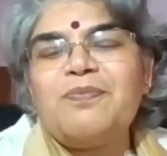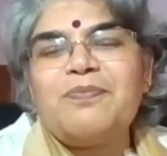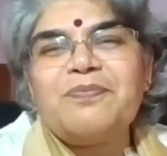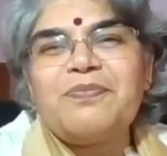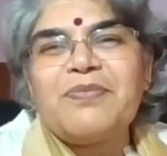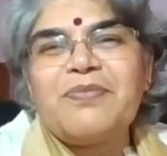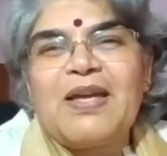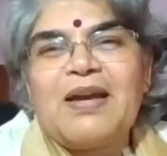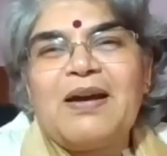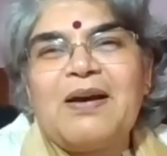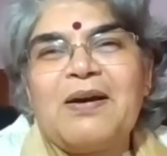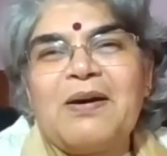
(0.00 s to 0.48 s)

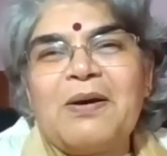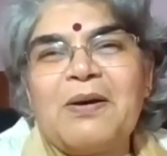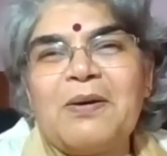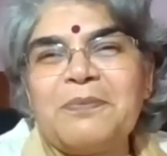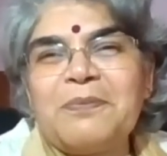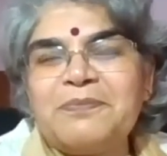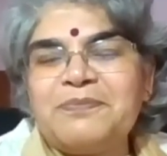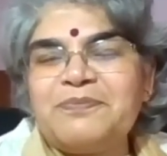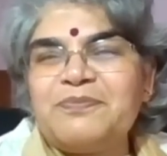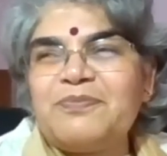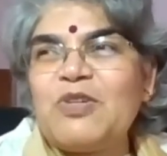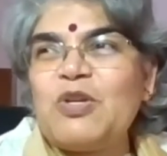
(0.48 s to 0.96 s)

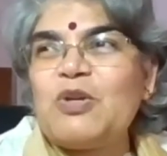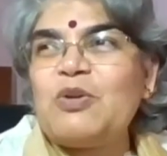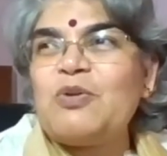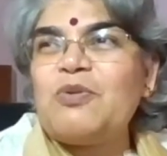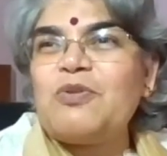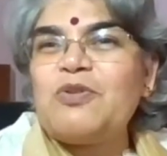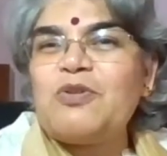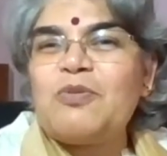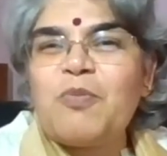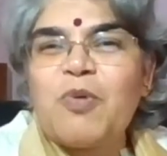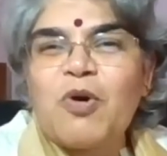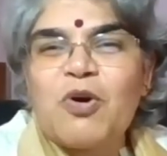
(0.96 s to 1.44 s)

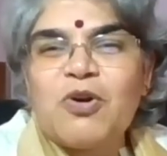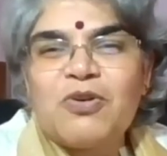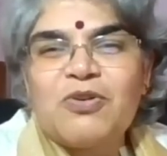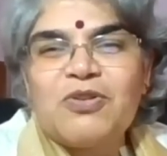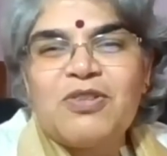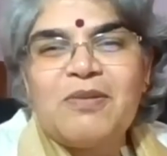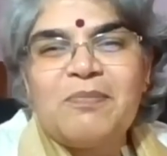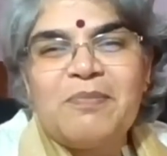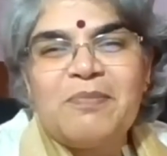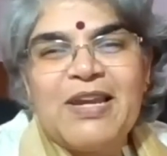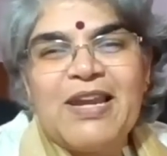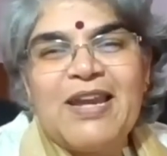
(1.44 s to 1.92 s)
borrow
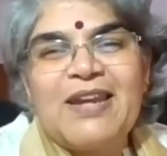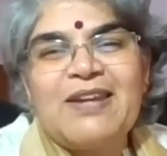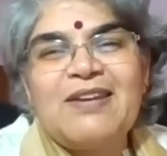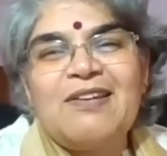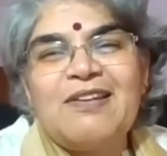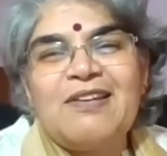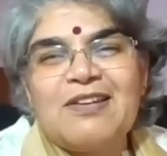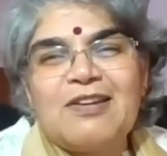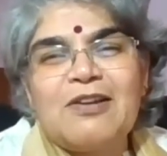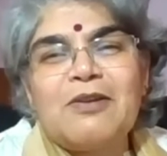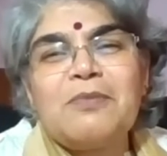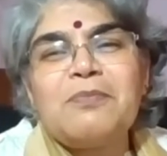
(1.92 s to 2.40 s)
the
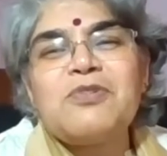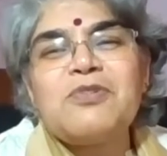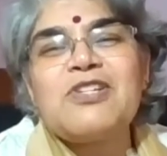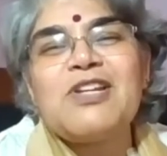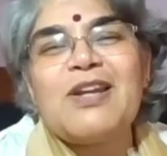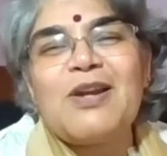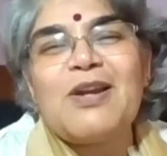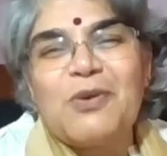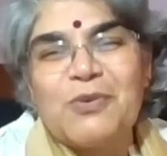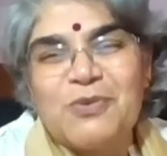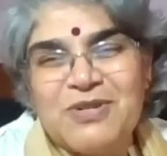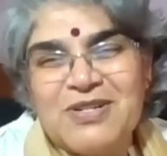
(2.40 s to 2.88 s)
millennial term,
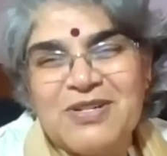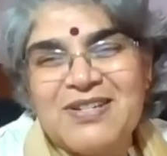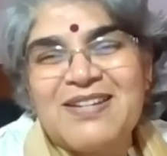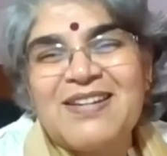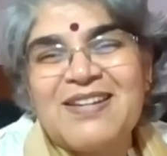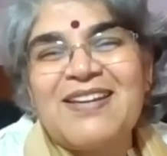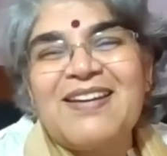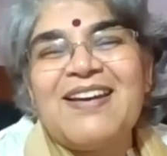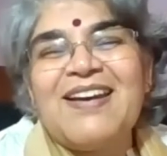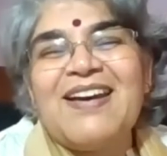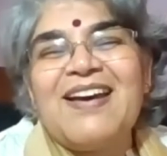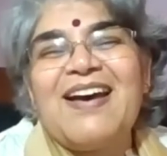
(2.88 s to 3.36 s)
chill out.
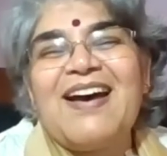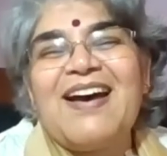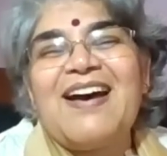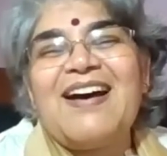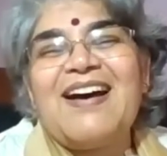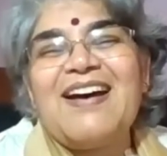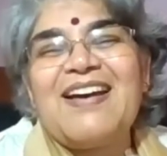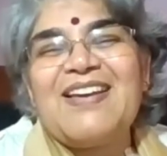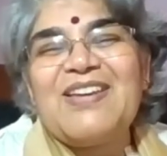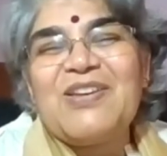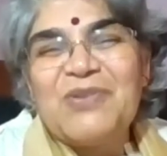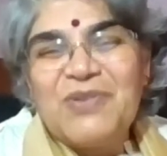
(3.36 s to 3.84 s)

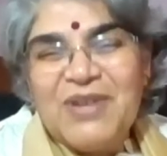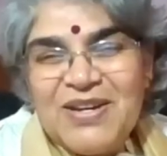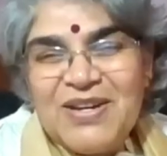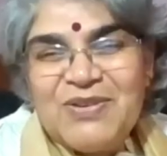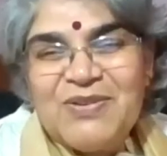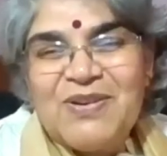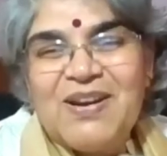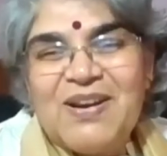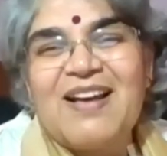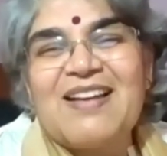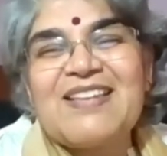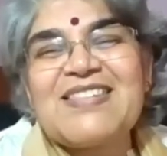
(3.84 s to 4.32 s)
You need
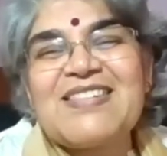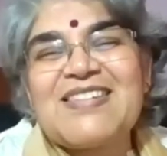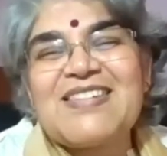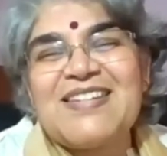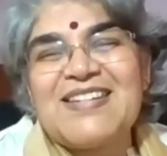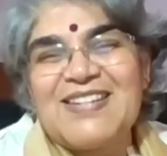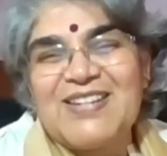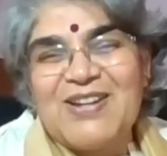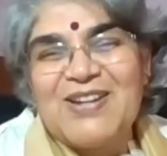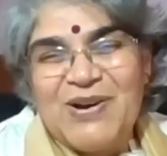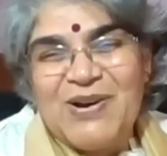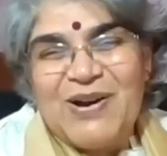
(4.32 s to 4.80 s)
to last
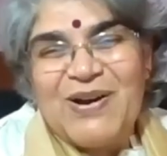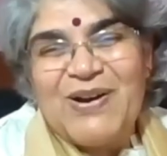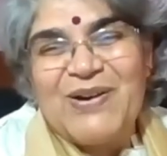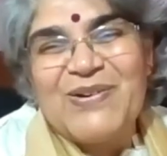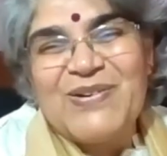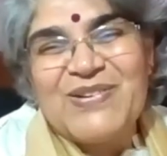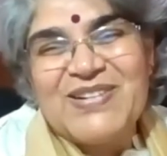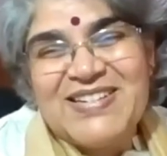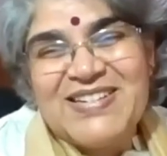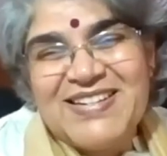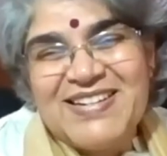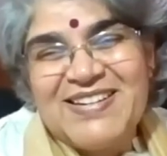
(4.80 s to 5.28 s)
it
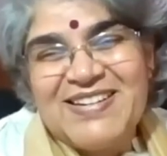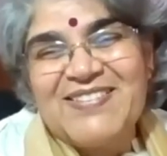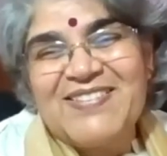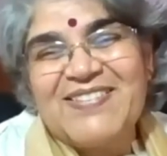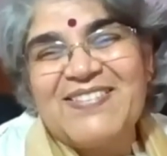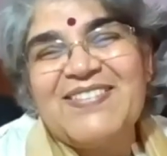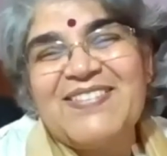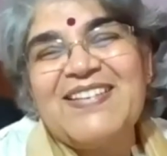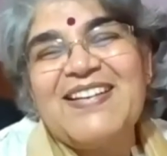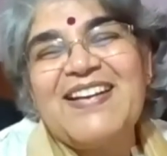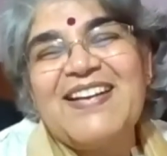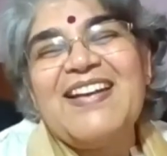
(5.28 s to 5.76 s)
out,
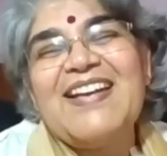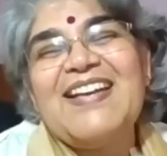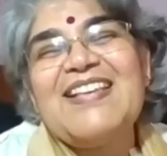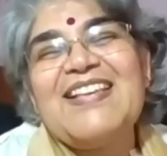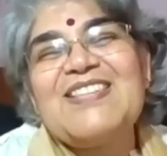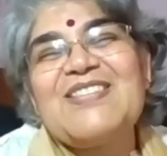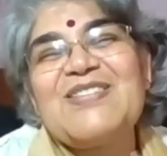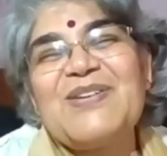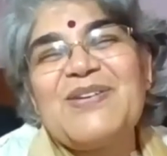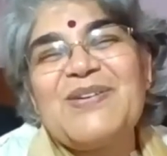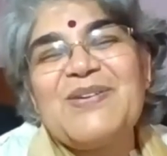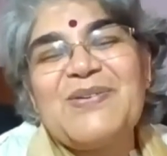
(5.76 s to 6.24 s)

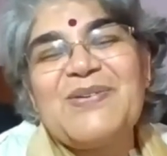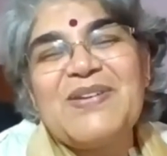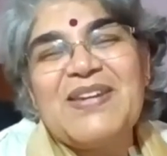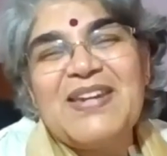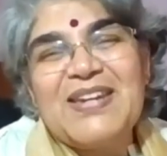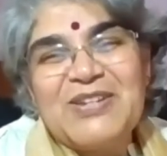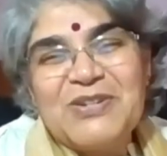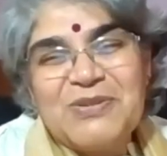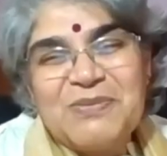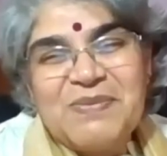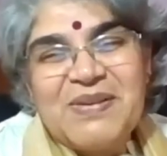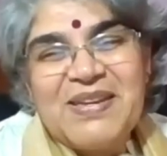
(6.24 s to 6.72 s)
So you
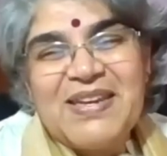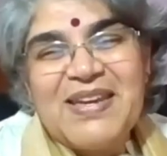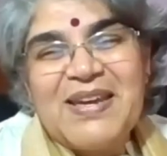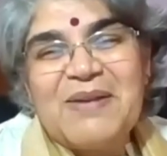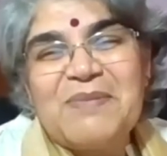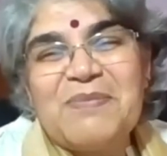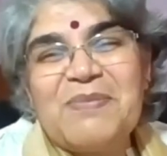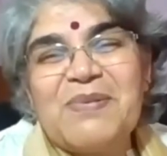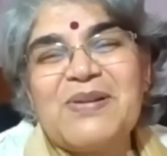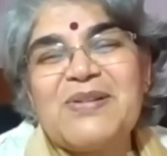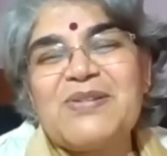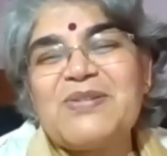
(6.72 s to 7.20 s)
need to be
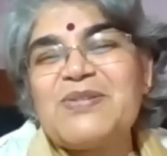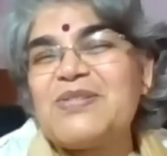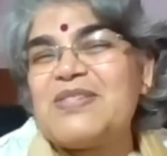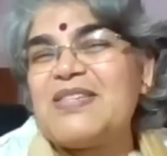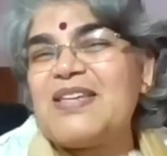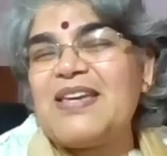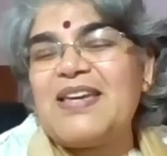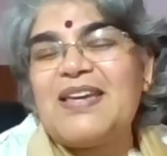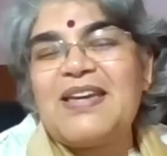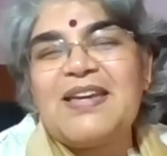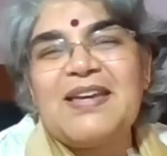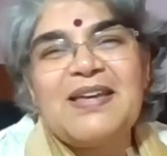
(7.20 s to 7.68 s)
able to
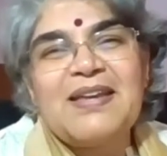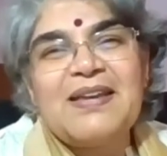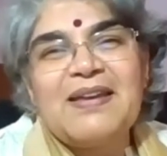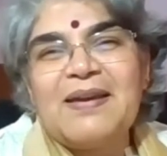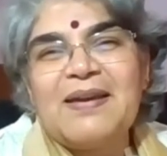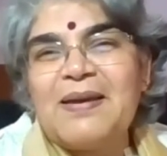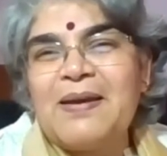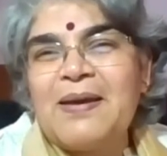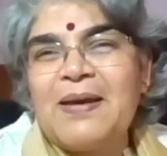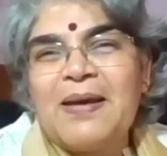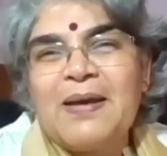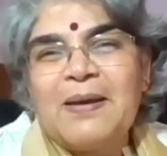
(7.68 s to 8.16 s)

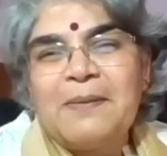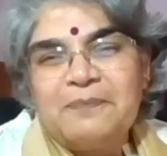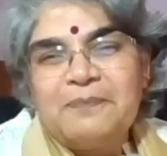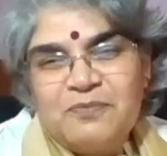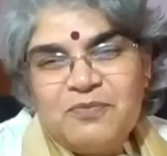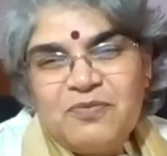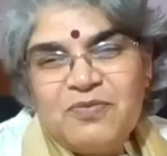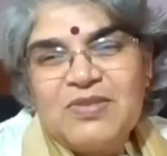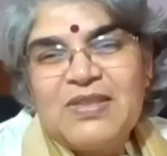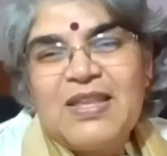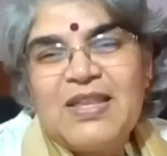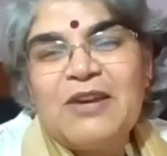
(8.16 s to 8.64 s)
say,
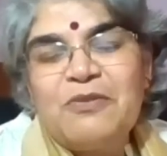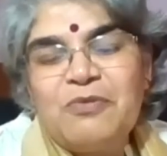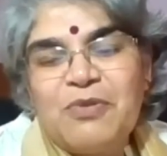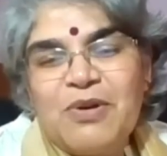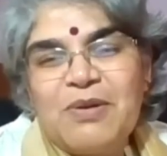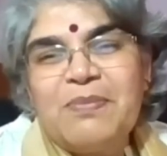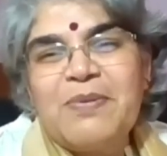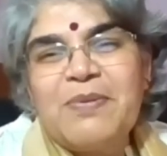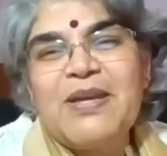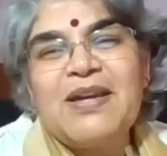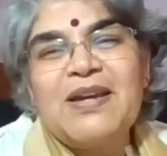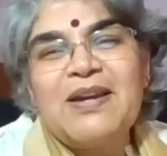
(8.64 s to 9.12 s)
there will
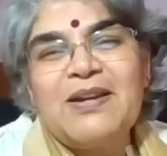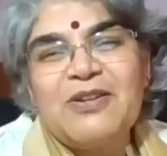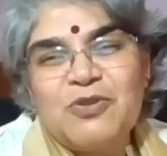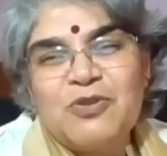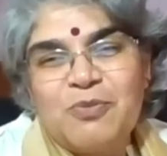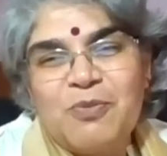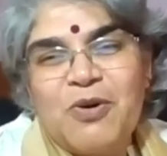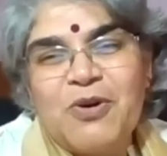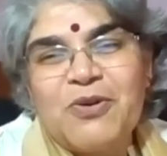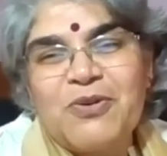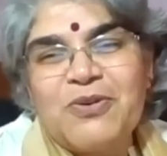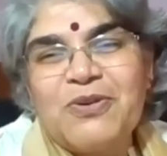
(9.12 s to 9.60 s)
be a
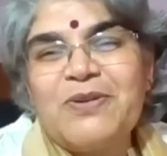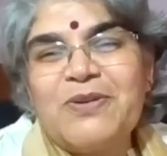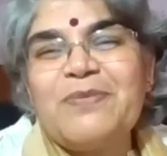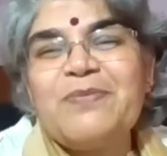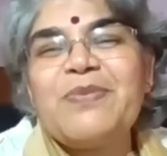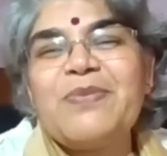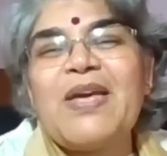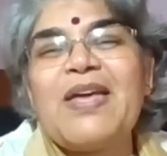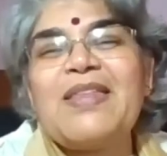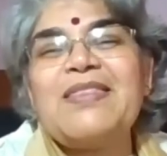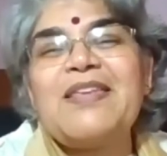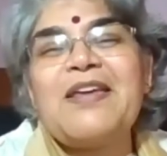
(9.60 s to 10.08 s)
tomorrow
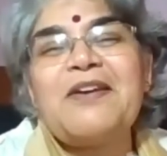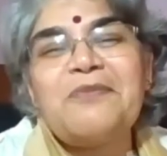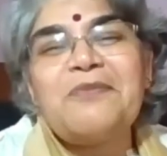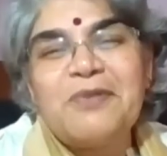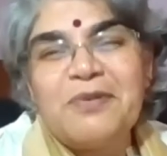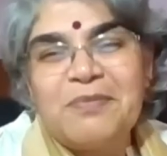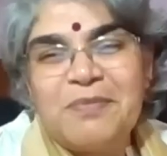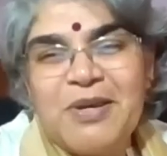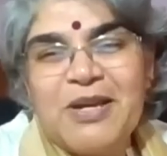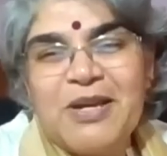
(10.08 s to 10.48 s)
and there will be a